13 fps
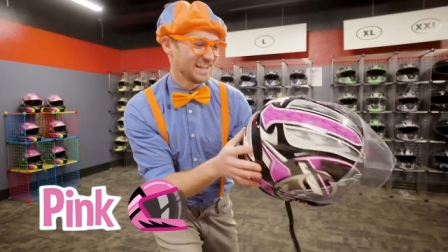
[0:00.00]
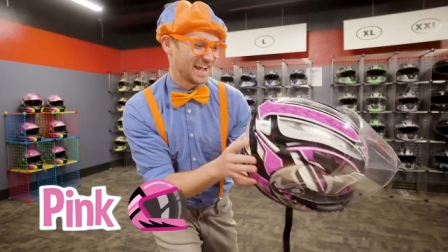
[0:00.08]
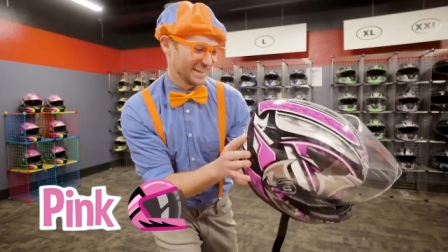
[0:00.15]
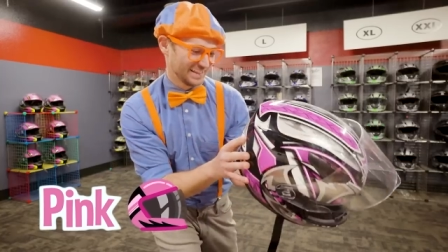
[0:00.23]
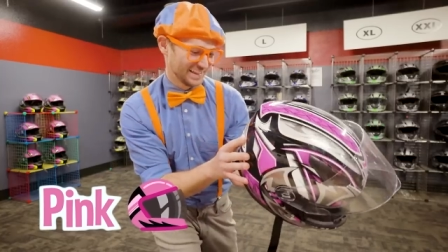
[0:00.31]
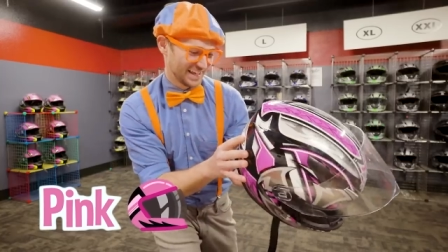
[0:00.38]

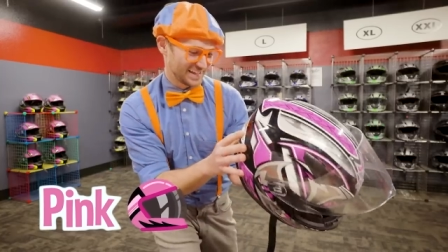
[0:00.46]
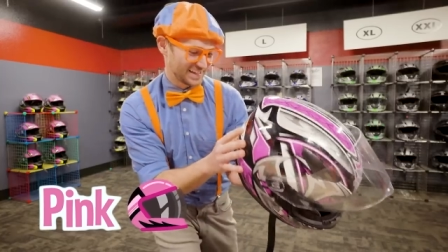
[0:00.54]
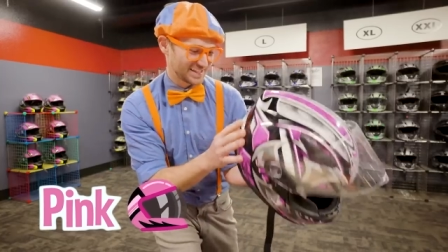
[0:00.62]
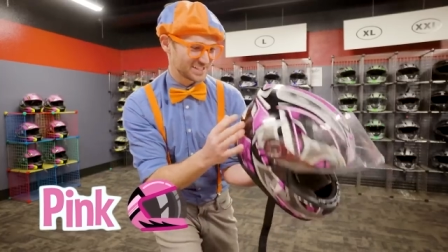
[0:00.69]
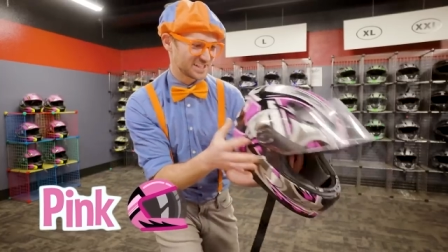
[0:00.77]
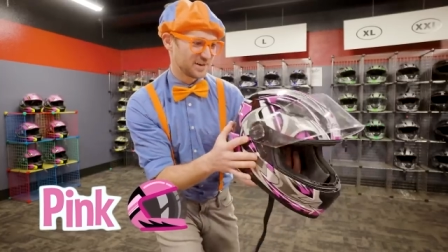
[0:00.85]
I like
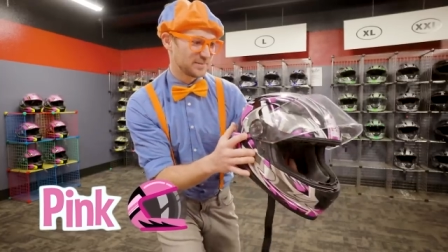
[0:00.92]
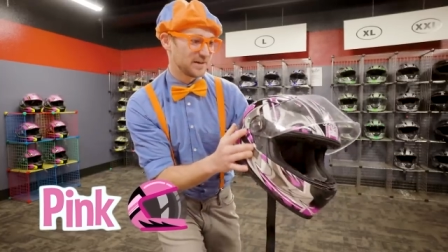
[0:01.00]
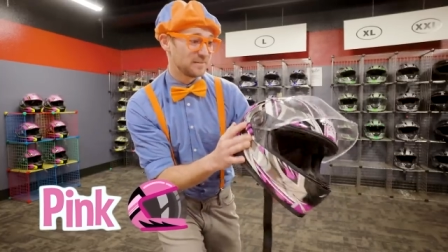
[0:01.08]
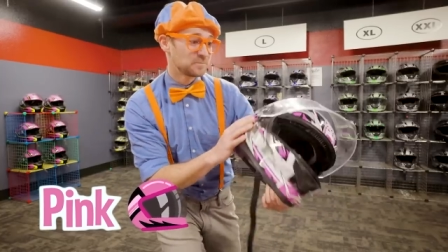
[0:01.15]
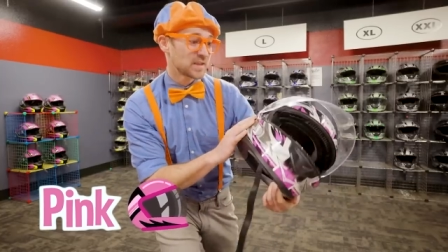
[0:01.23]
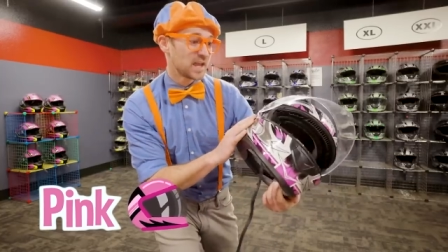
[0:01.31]
this helmet.
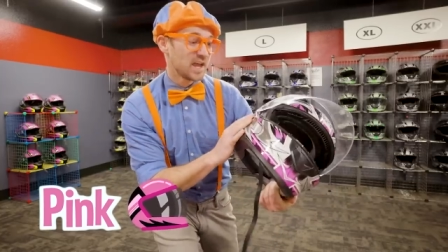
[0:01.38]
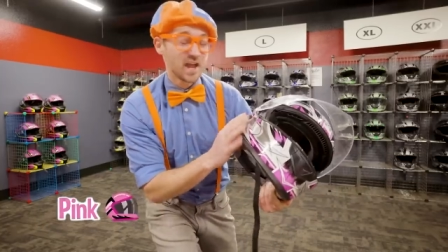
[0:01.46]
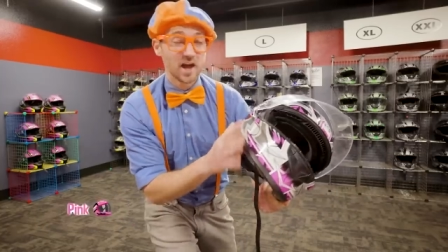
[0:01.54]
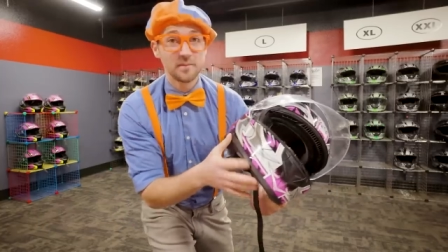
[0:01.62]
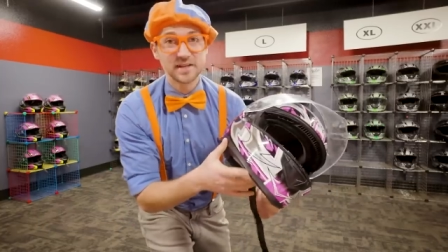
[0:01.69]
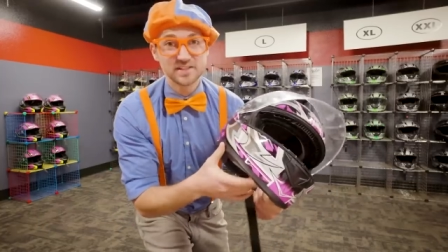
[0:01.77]

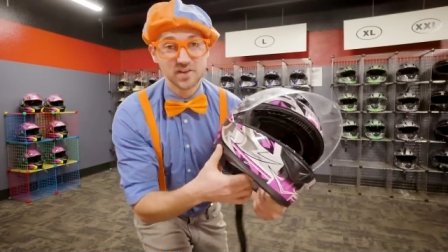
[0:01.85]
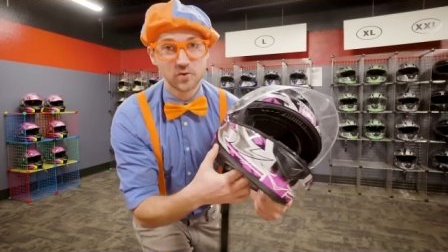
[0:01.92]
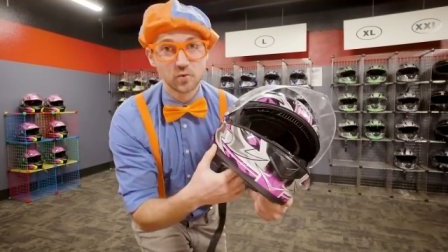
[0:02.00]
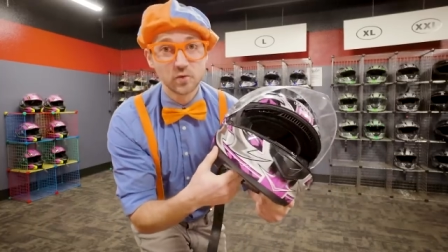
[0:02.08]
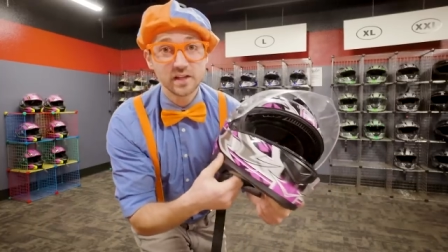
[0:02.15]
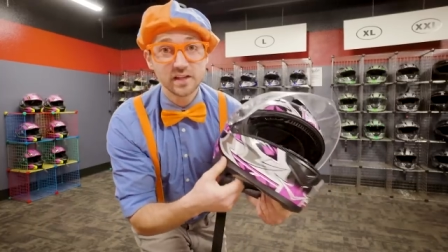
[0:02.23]
Helmets are
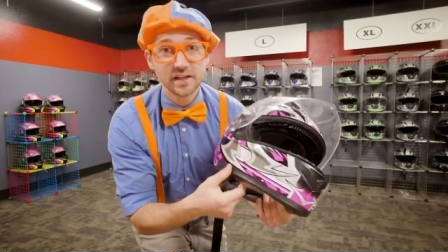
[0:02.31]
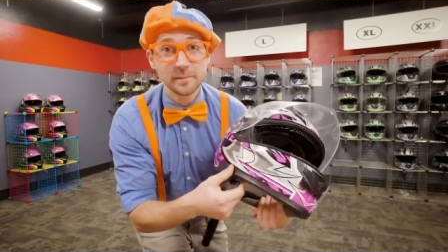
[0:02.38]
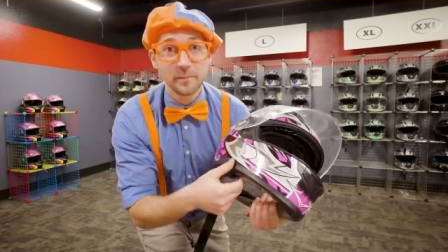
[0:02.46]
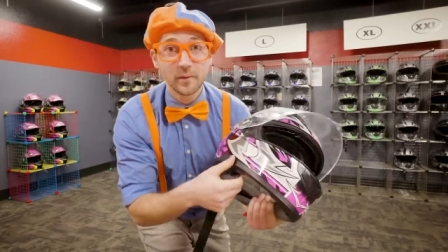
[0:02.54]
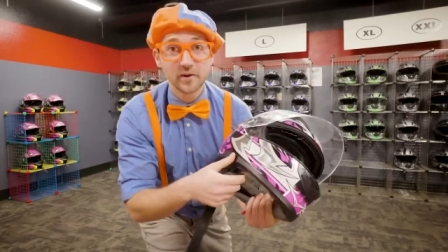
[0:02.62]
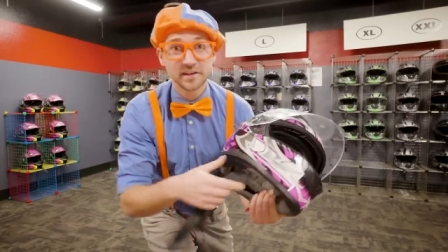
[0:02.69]
really
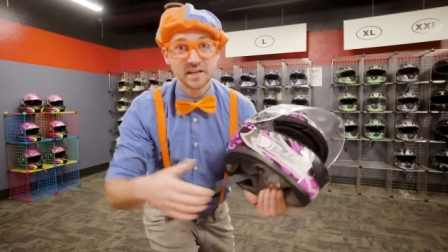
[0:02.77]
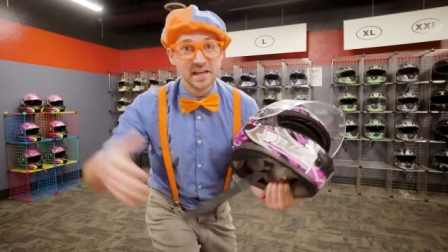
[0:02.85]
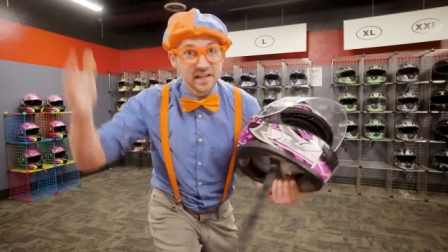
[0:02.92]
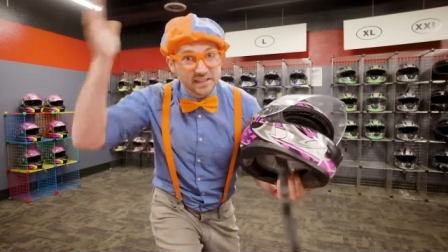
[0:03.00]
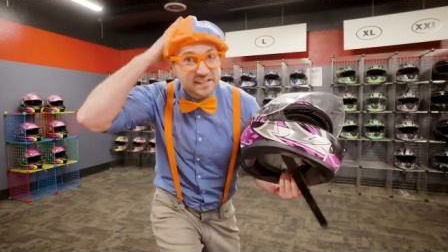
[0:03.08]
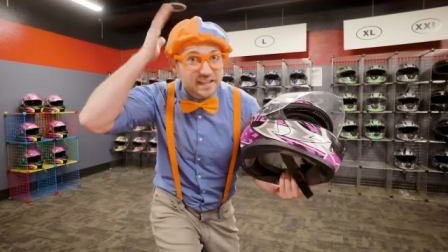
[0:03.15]
important
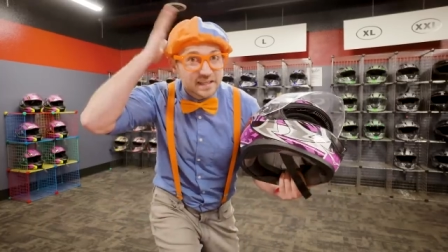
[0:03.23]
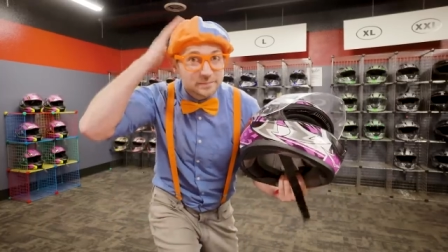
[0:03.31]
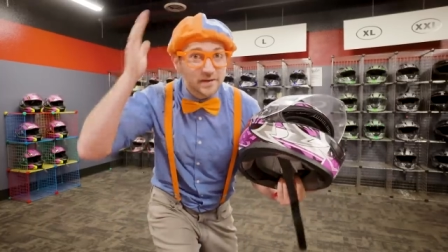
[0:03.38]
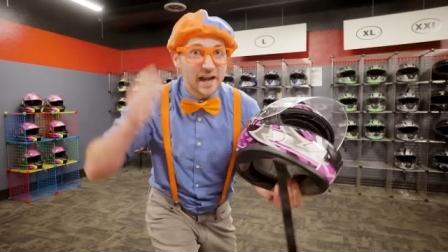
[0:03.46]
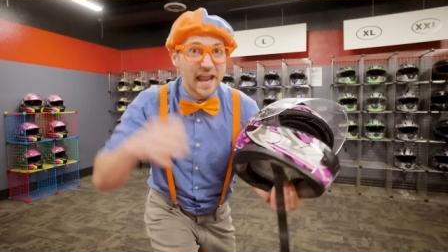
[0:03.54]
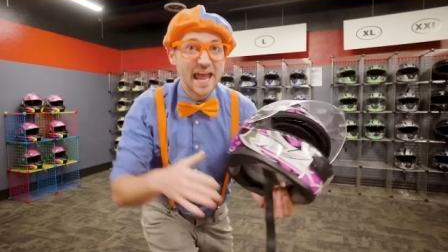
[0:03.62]
to keep
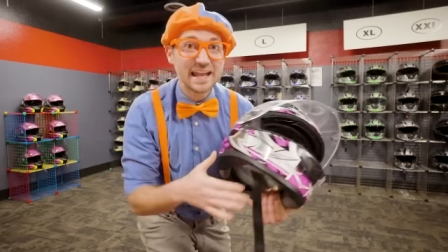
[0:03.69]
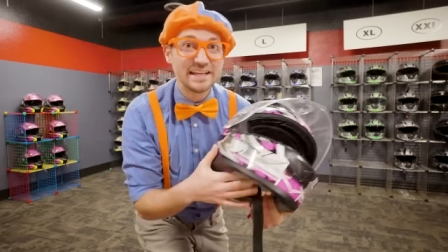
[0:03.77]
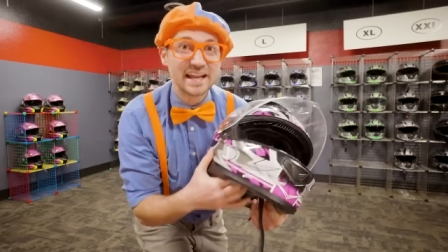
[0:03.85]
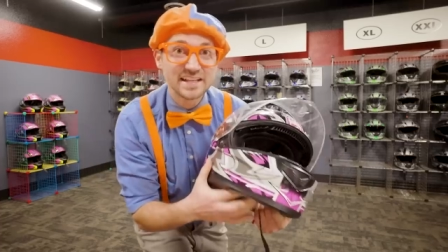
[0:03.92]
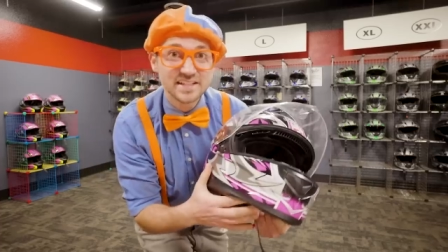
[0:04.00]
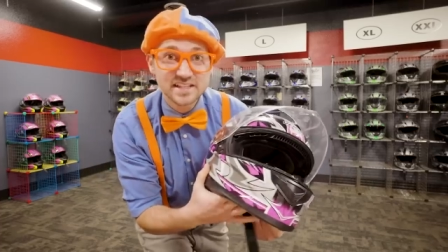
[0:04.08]
your head
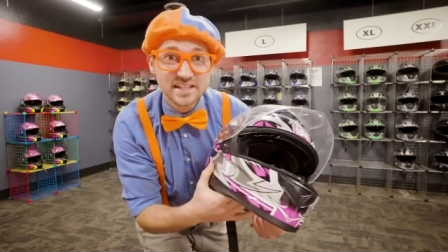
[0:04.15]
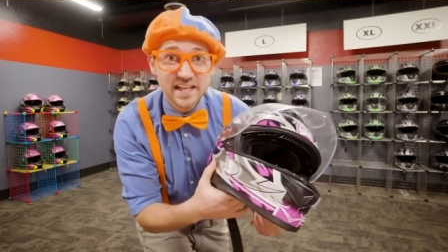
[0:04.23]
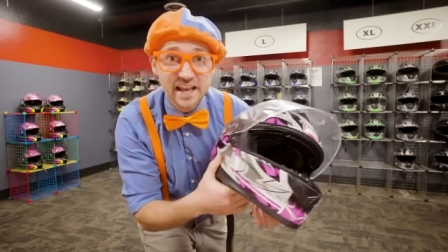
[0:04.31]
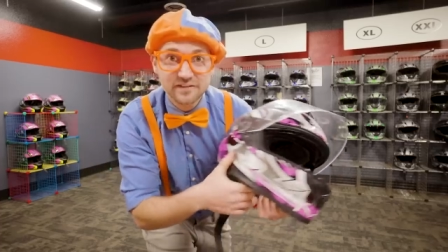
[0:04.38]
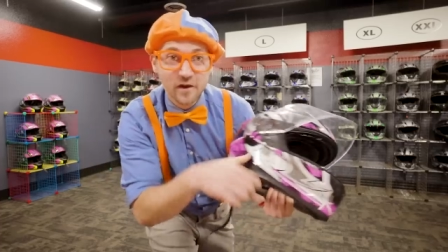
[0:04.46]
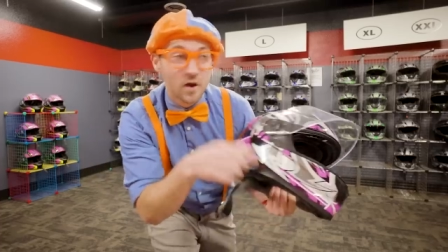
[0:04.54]
nice and
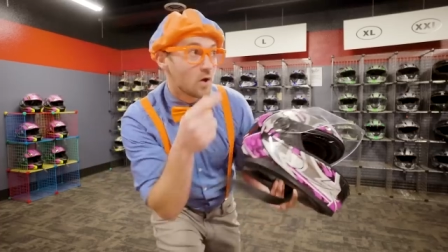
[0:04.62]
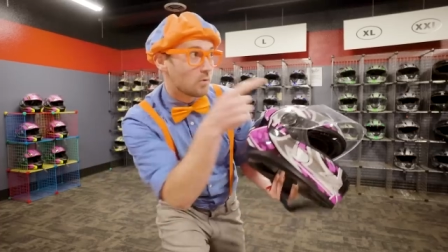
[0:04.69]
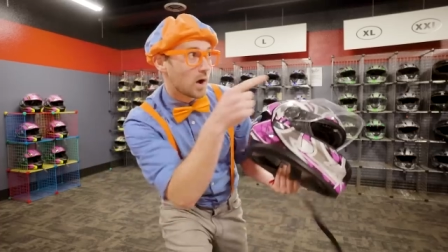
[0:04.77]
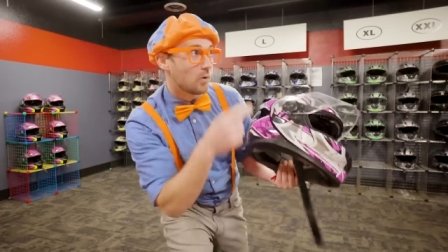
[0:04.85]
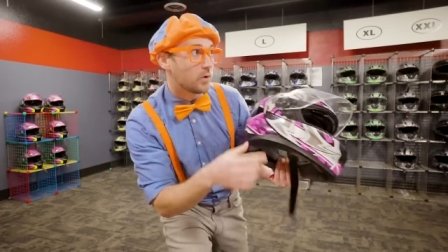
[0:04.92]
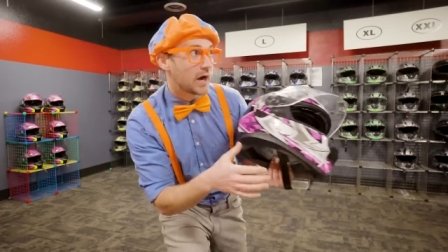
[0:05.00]
safe
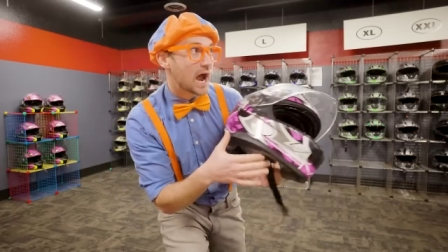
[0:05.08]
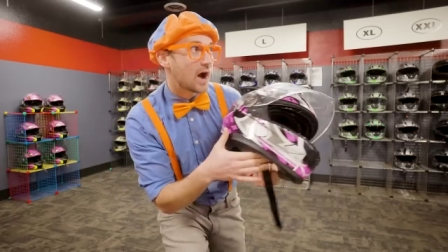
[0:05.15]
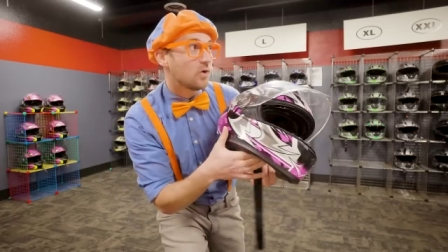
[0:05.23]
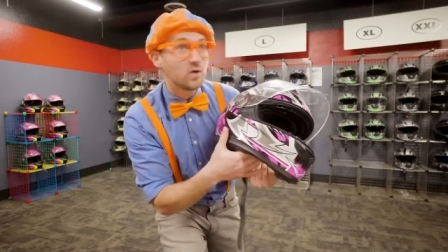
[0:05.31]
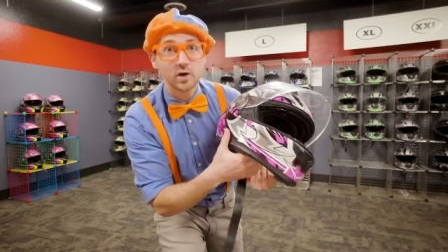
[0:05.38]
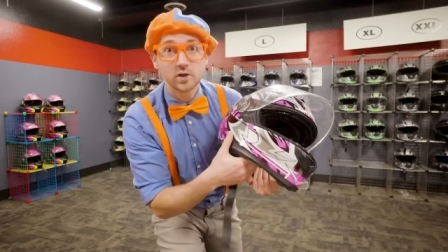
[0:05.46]
while we're
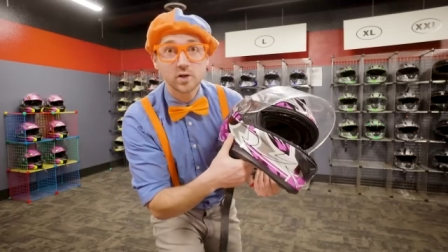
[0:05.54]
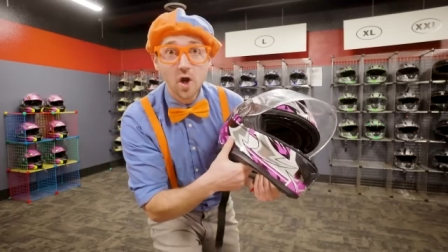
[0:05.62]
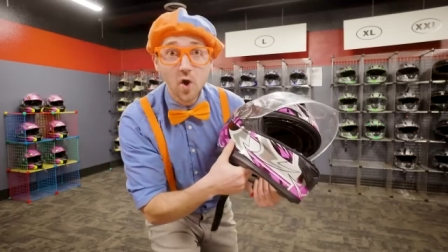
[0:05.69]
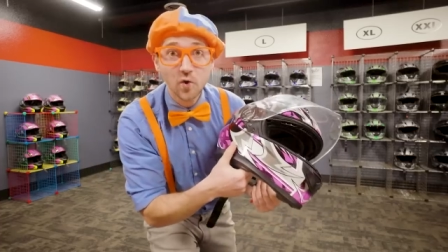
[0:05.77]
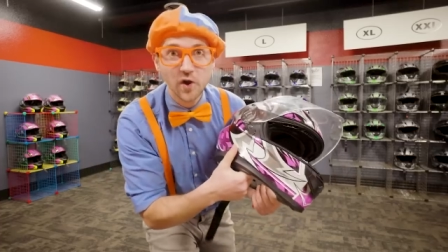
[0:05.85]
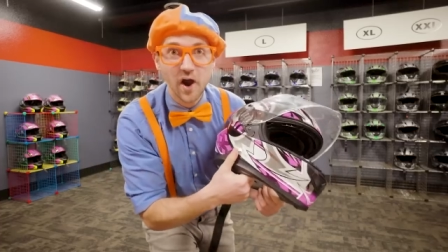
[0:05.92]
out
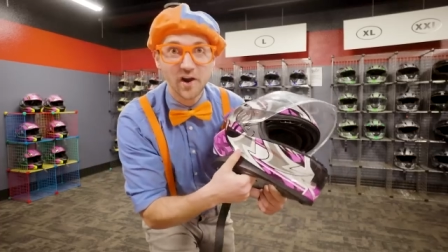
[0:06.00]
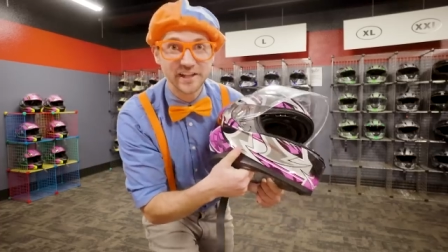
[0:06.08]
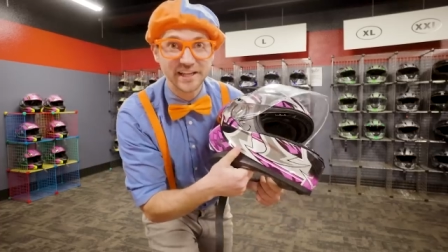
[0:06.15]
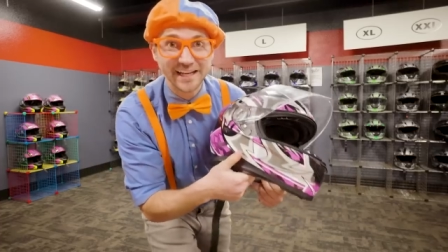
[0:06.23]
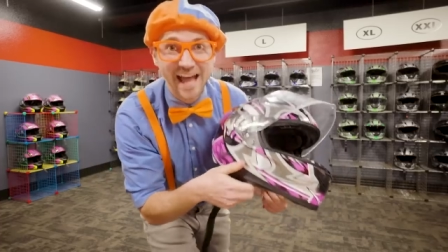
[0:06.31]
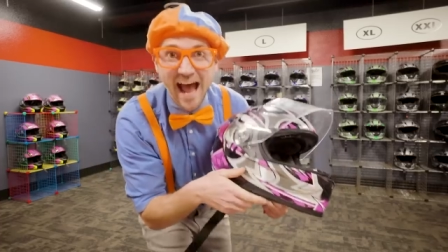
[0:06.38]

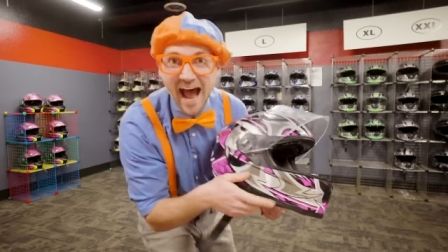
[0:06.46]
go-karting.